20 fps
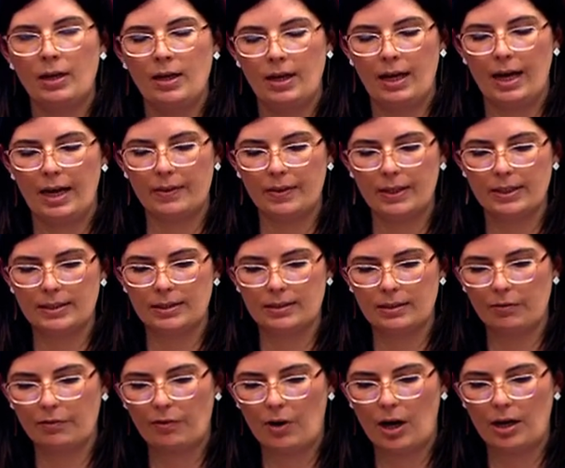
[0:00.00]
And this is a
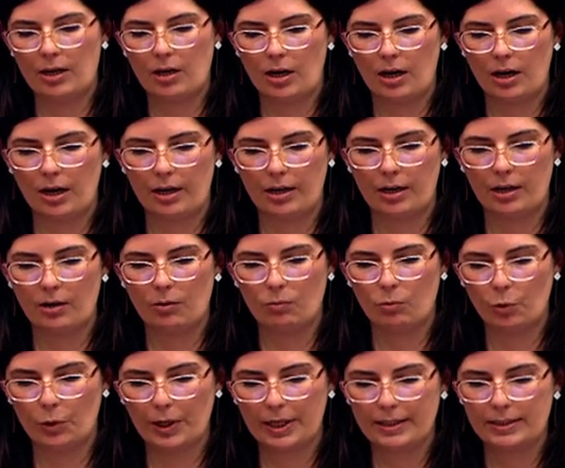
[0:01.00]
fight I
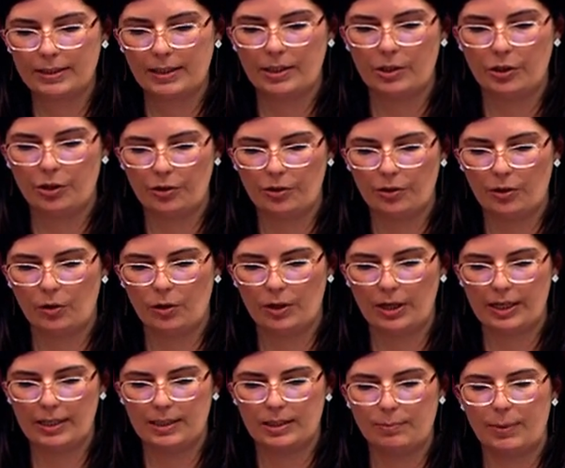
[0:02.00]
will continue on
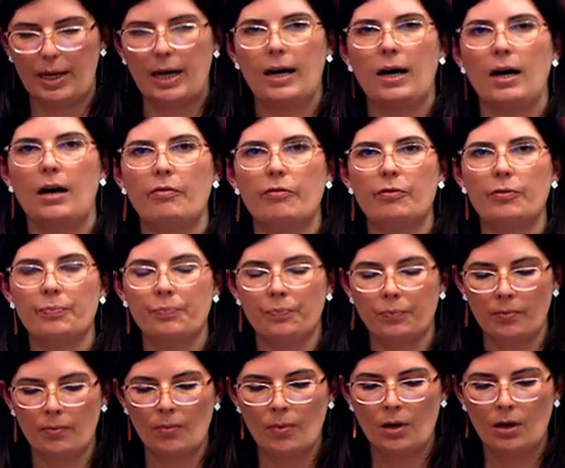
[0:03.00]
his behalf.
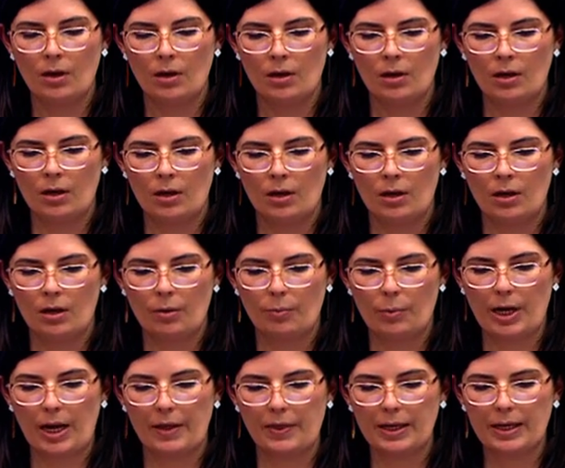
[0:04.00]

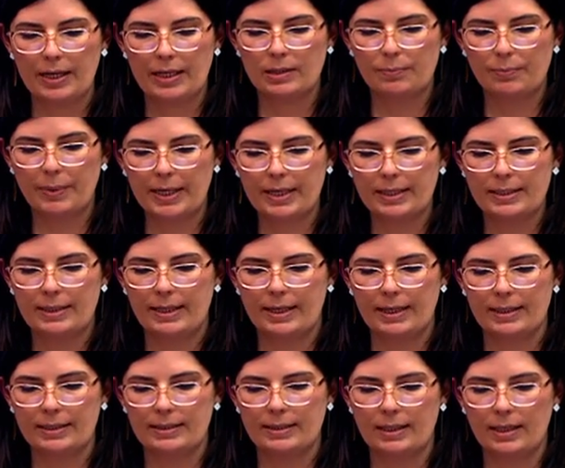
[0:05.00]
But I think his biggest
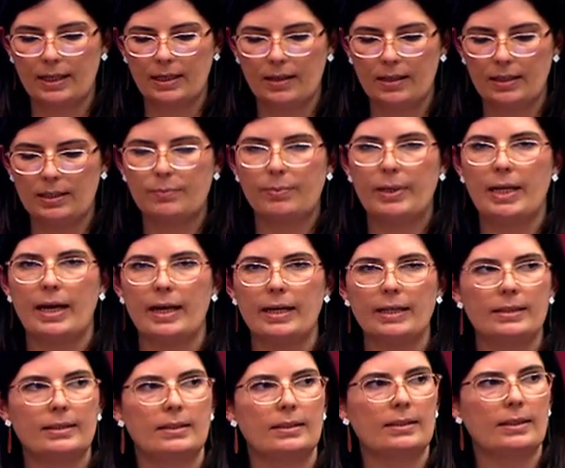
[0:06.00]
legacy in this
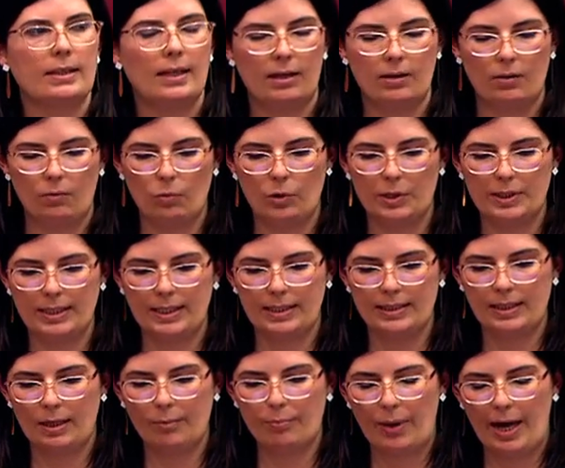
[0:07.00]
place was his
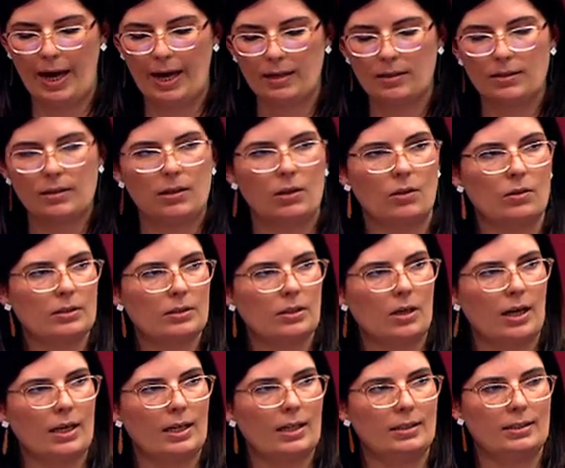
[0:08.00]
impact
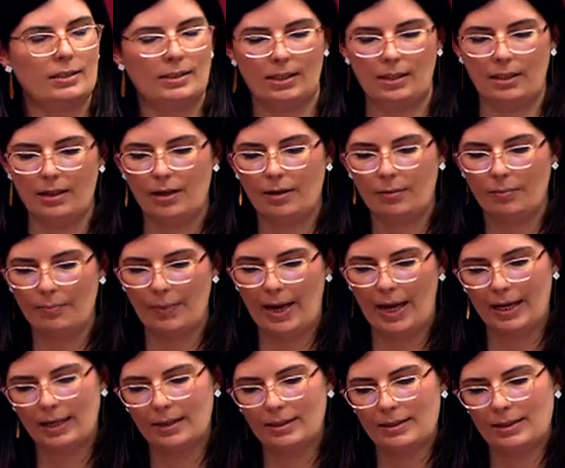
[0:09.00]
alongside his dear
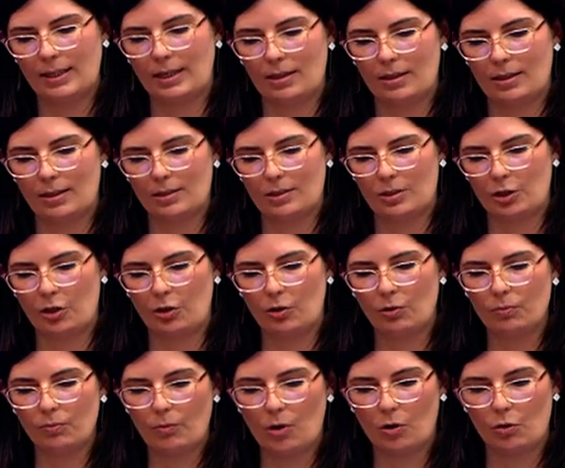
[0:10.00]
mate, Senator
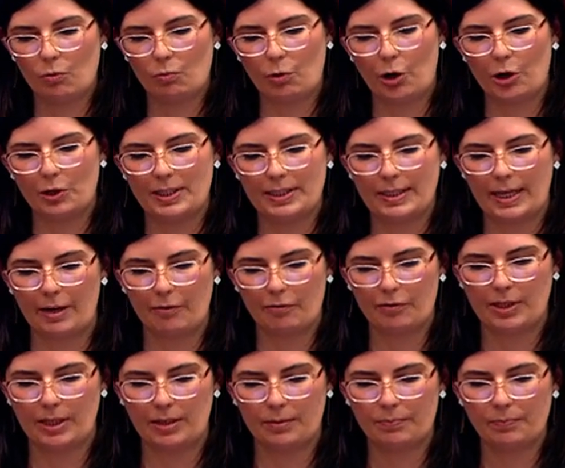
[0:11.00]
Stell, on road
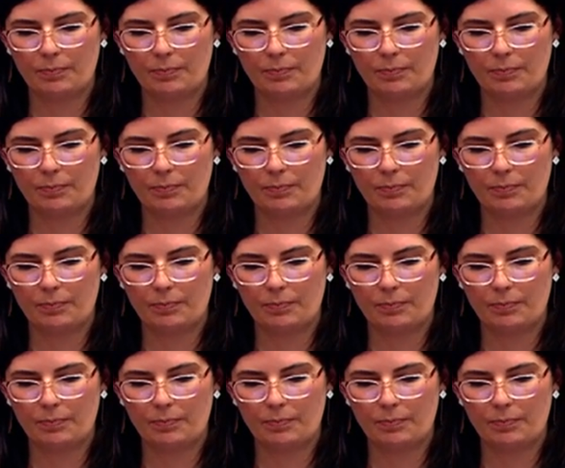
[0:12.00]
safety.